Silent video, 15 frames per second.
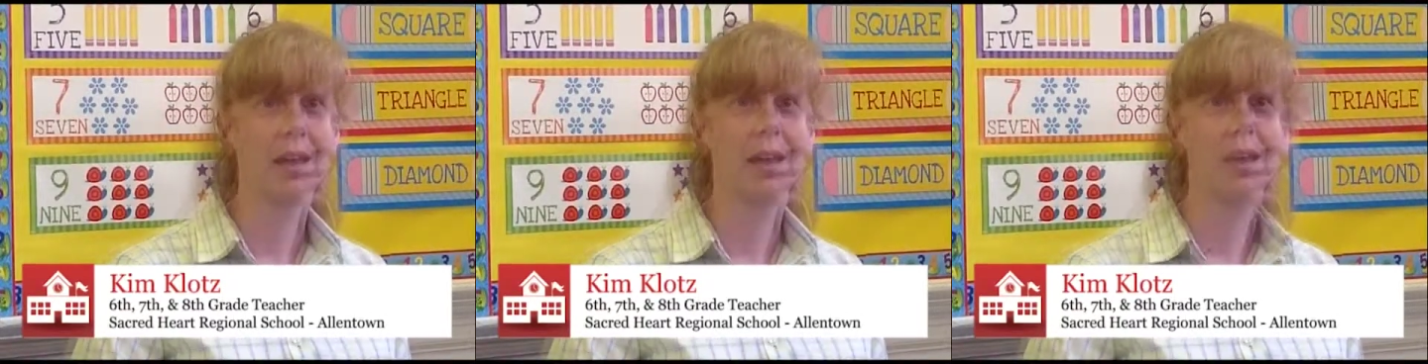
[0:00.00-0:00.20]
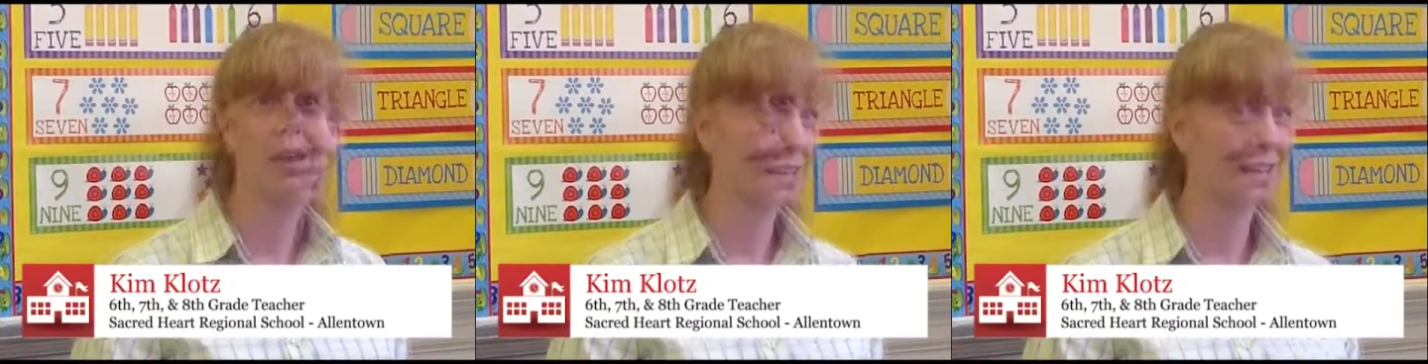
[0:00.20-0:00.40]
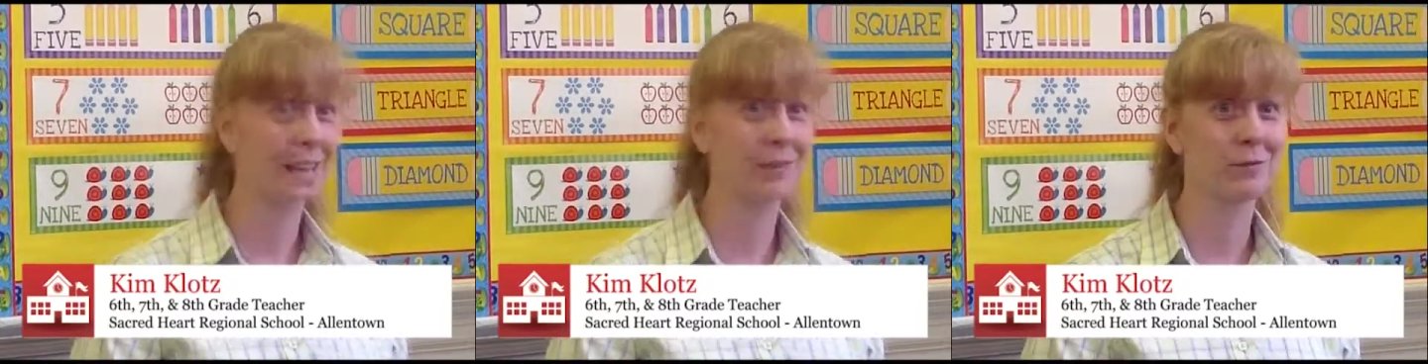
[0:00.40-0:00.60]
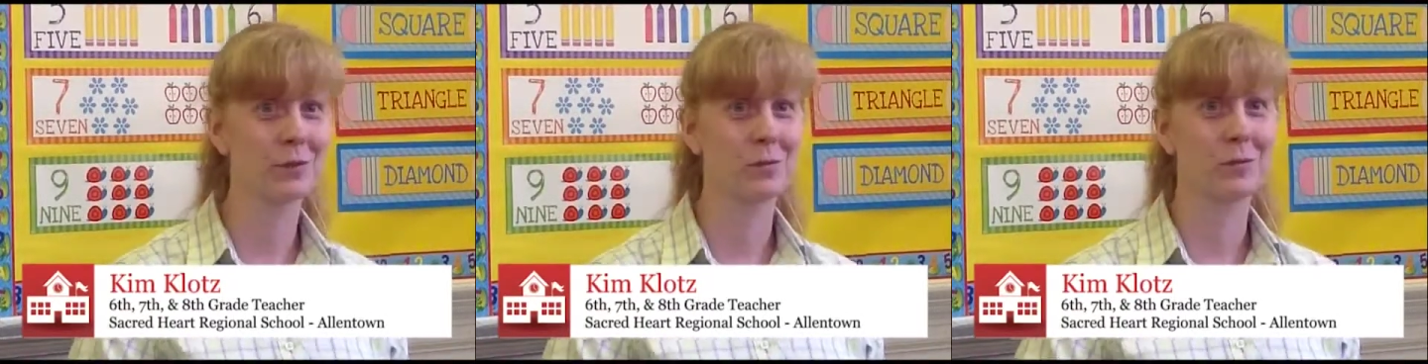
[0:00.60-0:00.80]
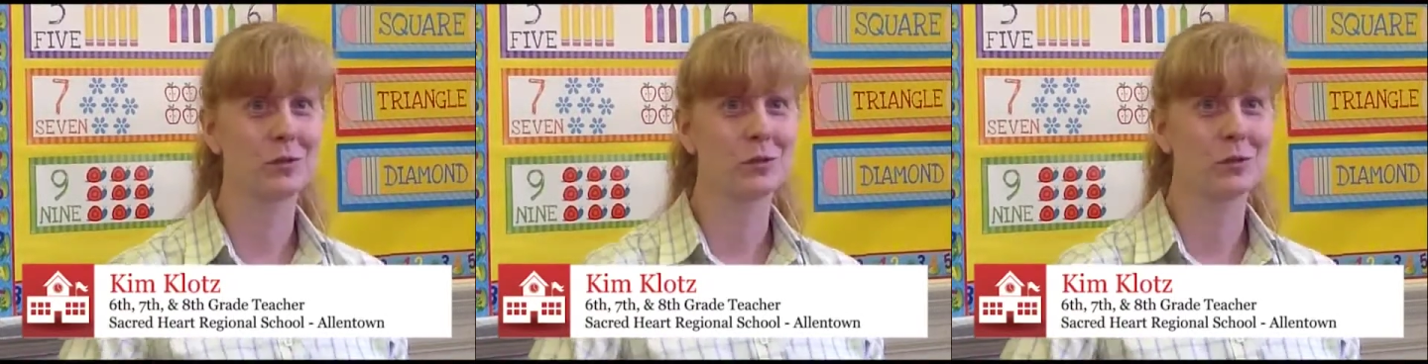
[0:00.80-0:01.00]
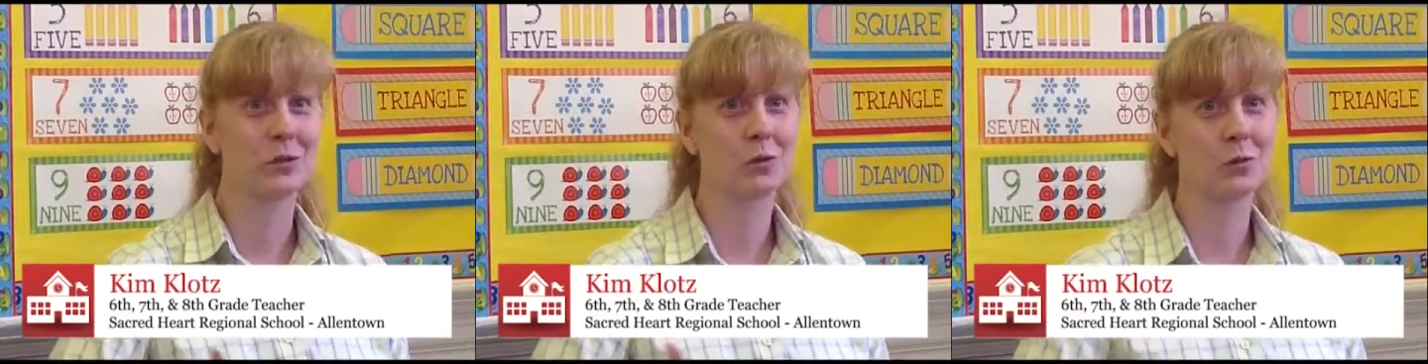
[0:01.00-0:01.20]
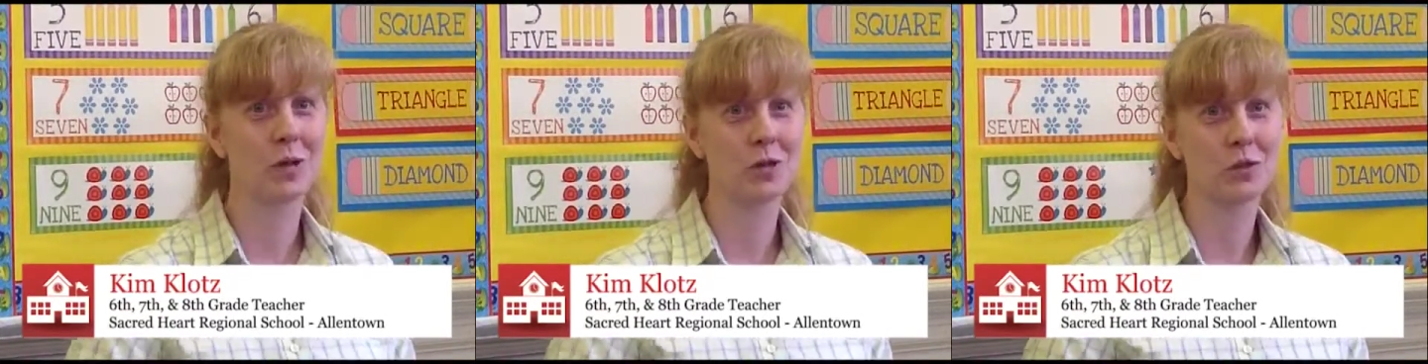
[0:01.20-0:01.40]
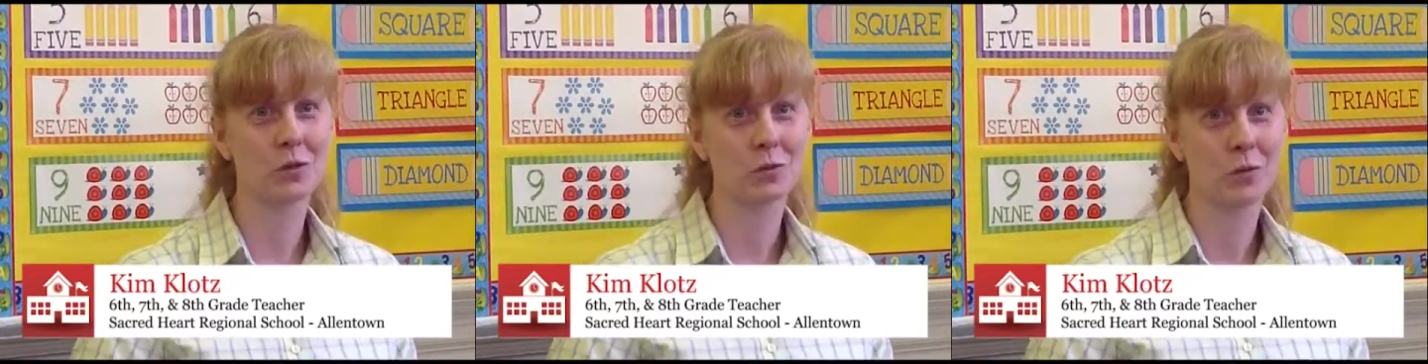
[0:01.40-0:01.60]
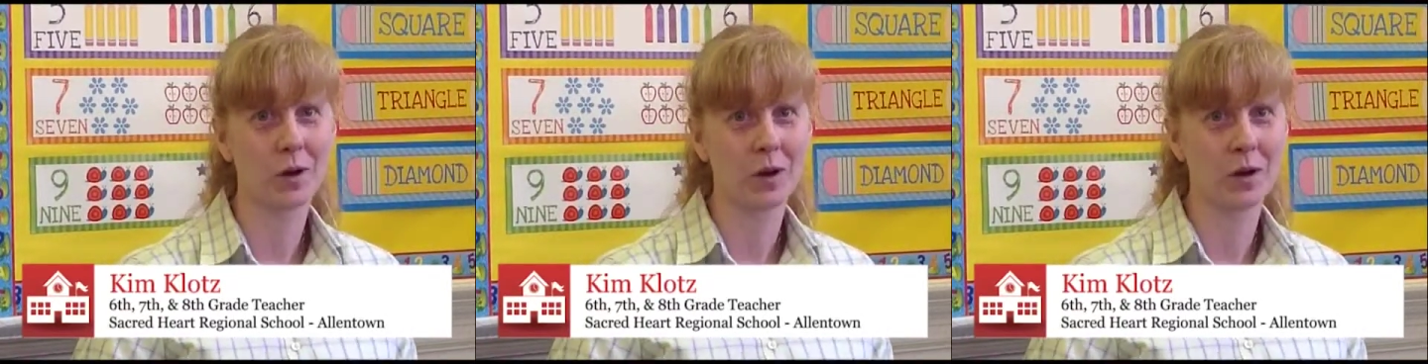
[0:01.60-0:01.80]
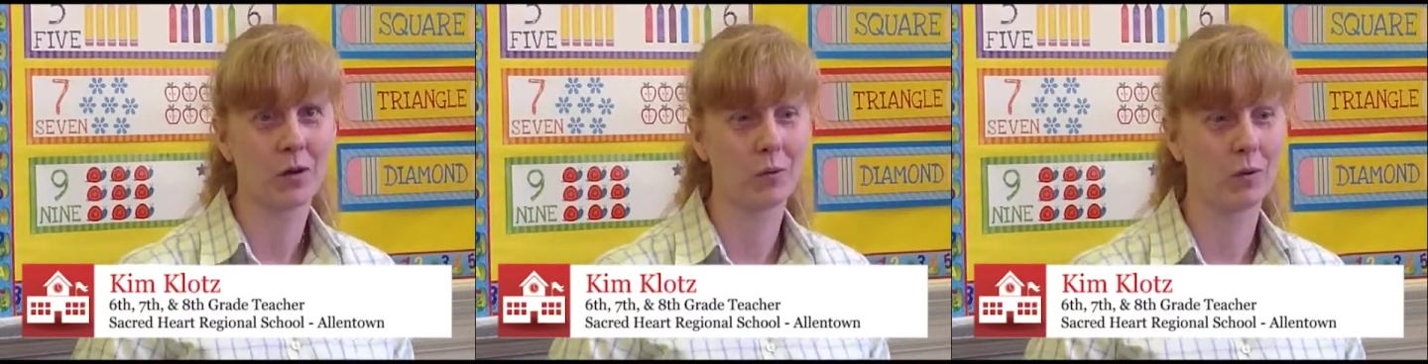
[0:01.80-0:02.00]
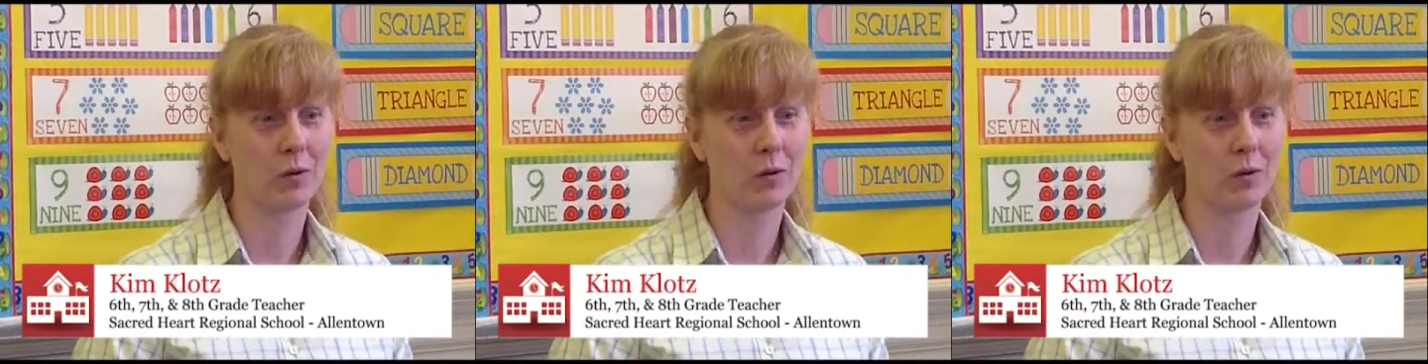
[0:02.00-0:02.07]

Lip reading: and they give them a situation where,